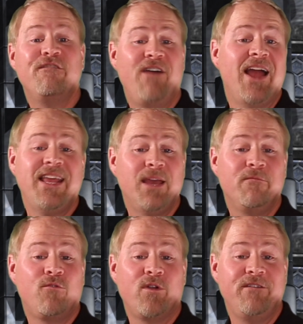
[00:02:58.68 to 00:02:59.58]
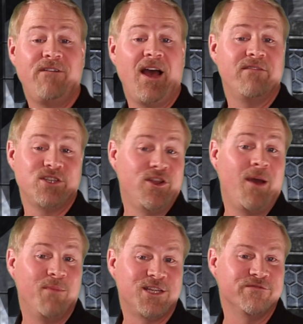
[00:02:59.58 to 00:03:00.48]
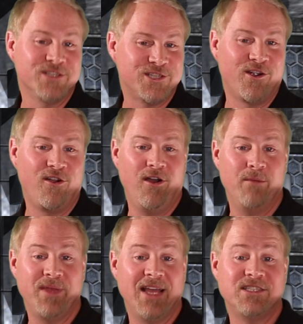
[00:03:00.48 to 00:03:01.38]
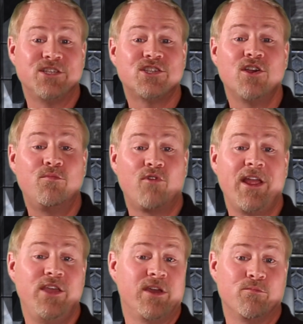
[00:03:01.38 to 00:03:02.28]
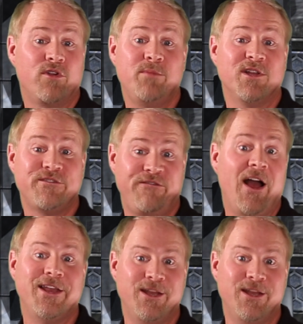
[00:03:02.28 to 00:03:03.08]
Finding M45 is not much of a star hop, as it's so bright you can pretty much find